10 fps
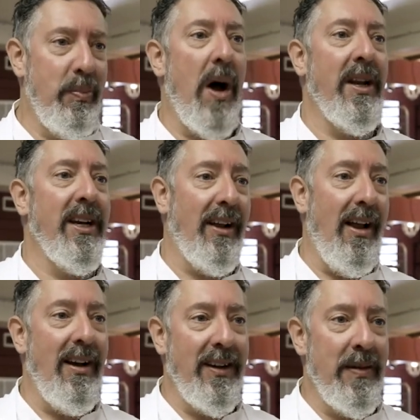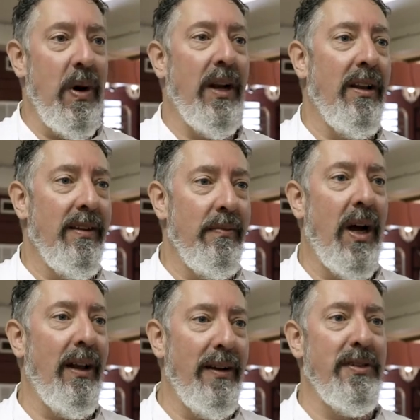body clock and
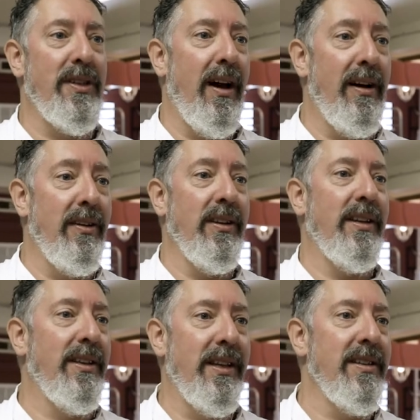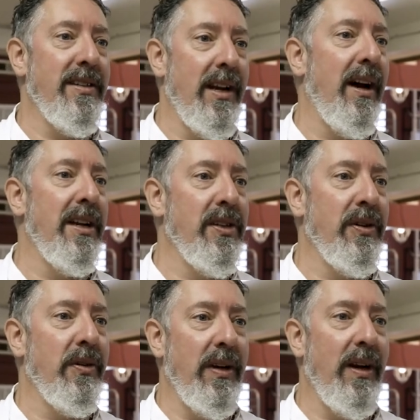my lifestyle and the things that I
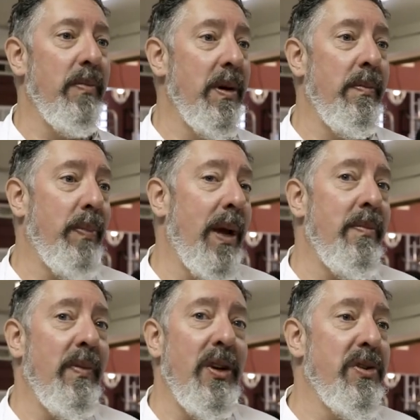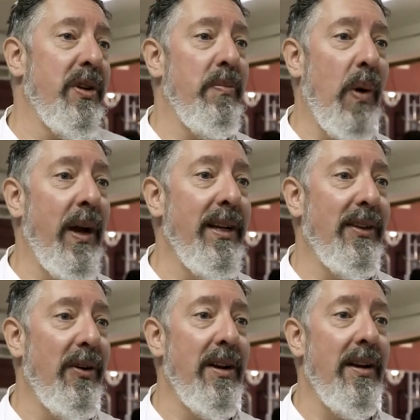do. And I'm in bed usually by
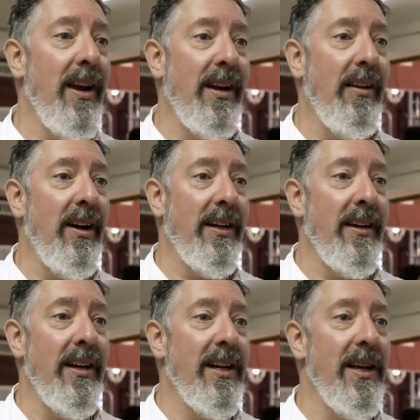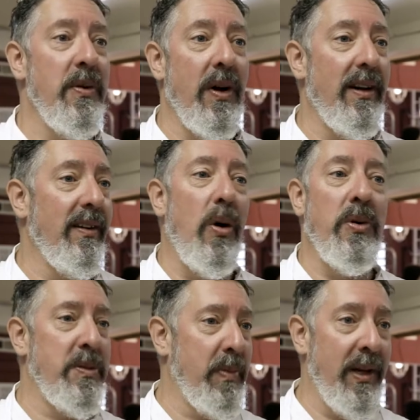8:30, 9 o'clock at night anyway.
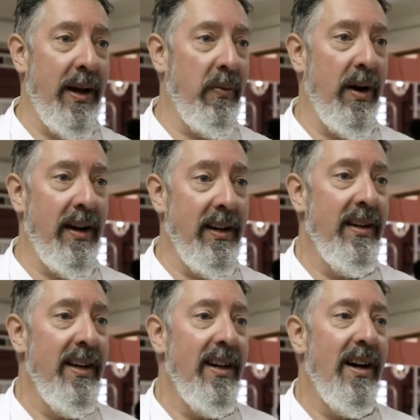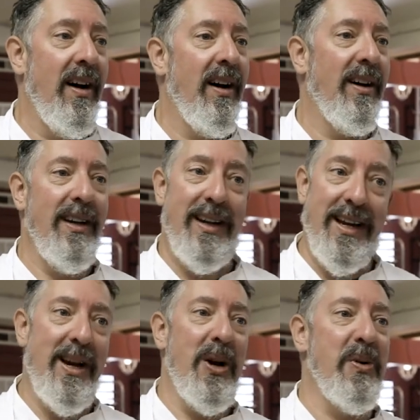Always been that way. And
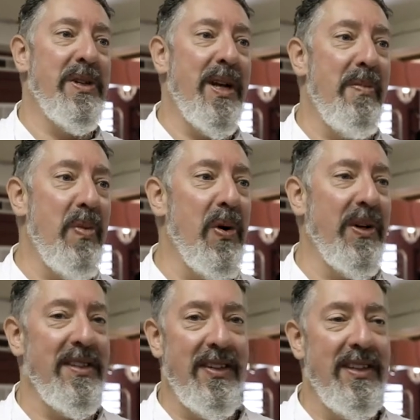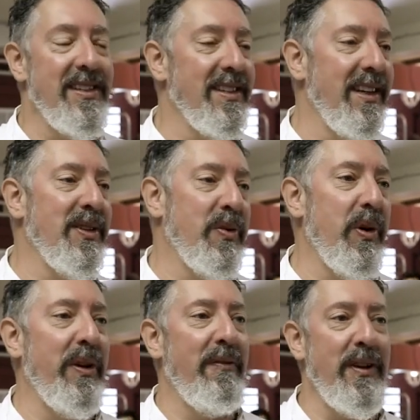then I always get up early. So this
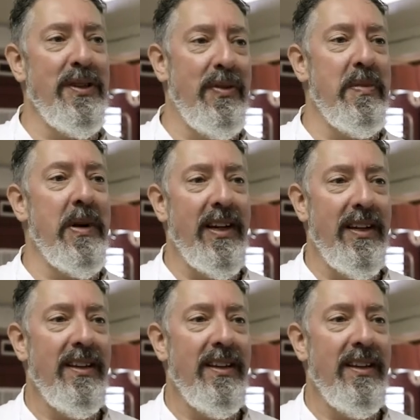really fits for me.